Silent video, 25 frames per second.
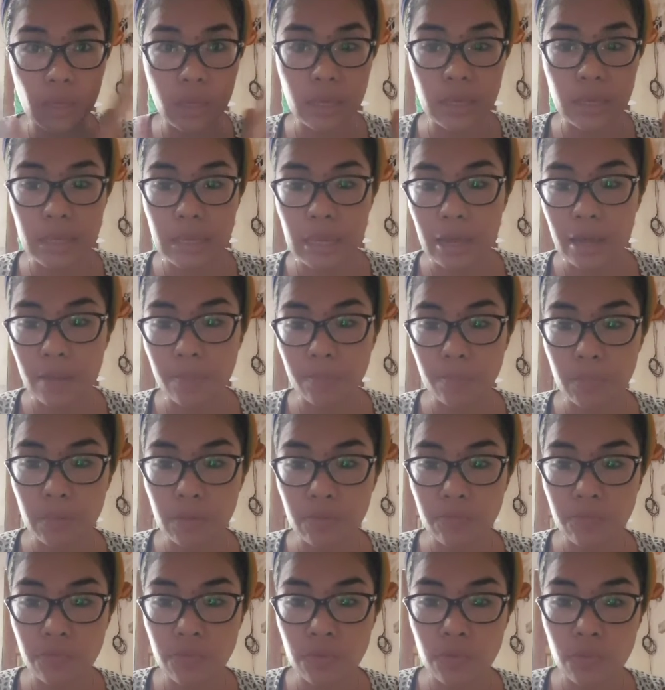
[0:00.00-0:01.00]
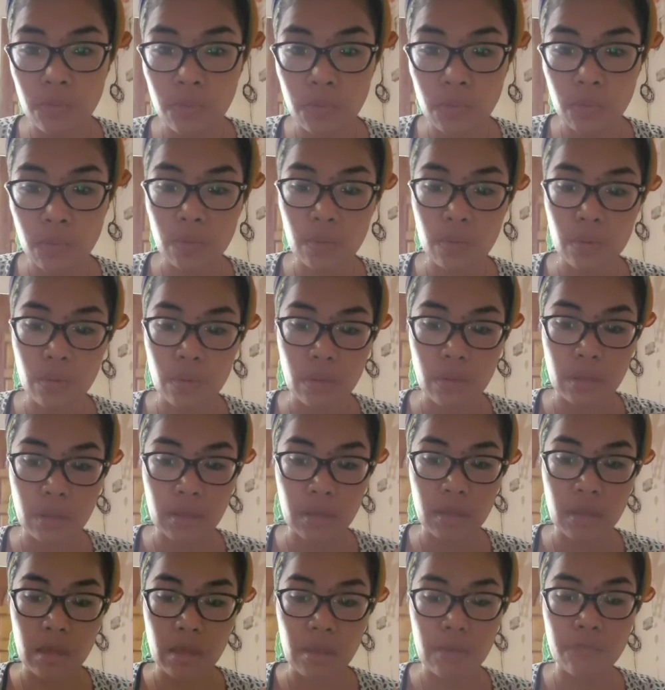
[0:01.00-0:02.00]
yeah, if you're
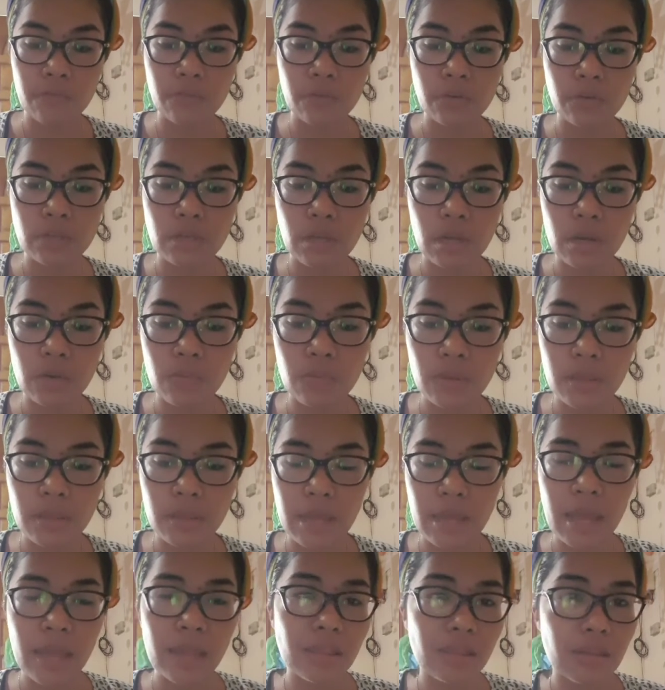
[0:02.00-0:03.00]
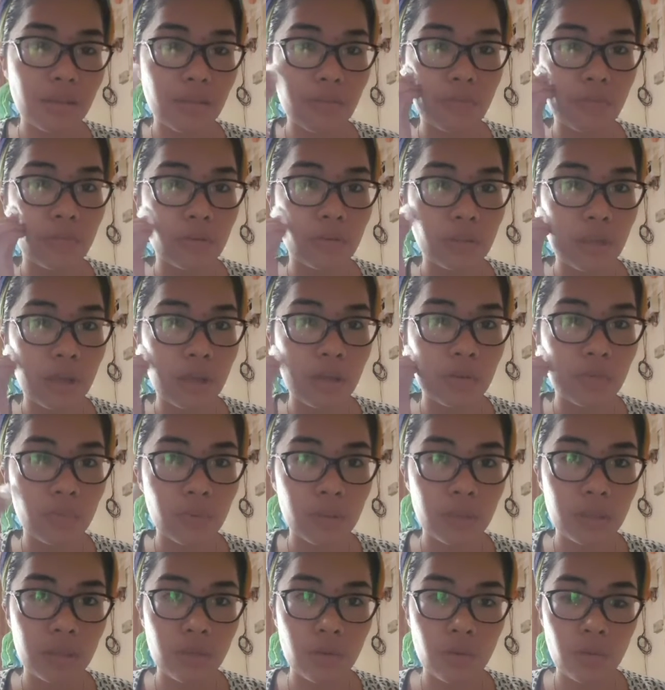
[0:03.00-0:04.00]
done with that, if you're done
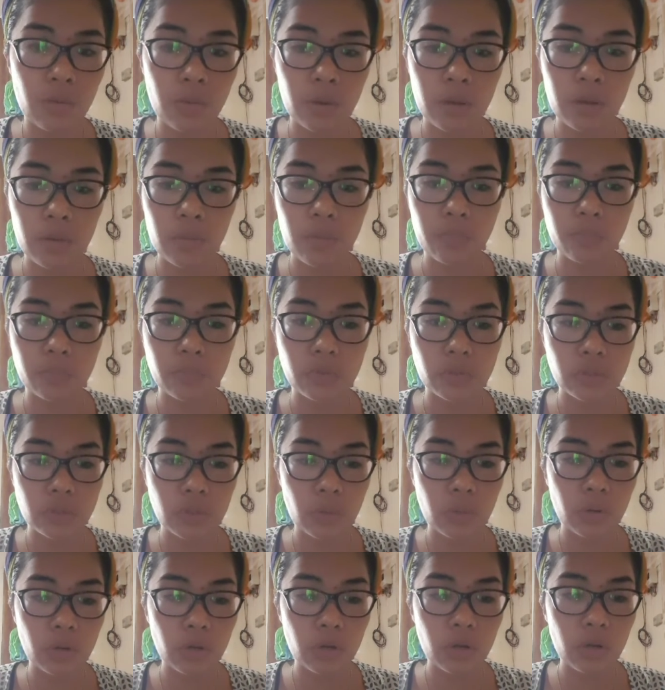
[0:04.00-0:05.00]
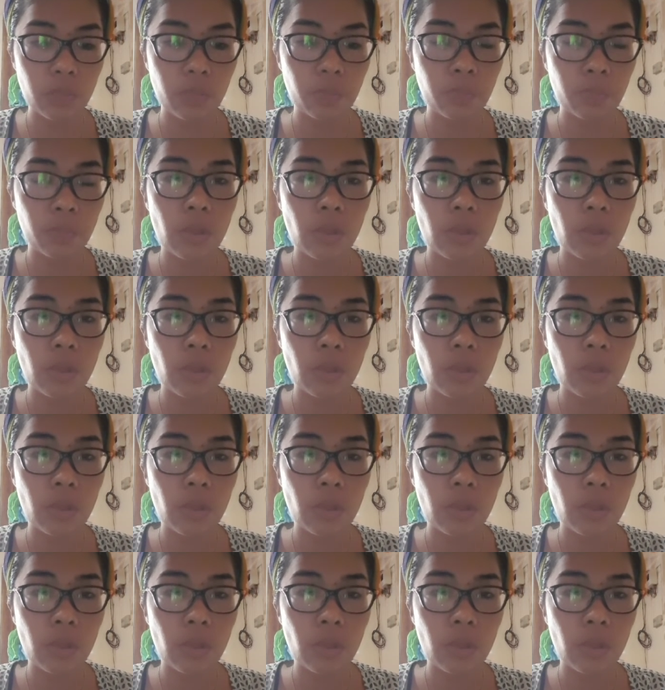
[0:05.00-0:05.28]
with your toner,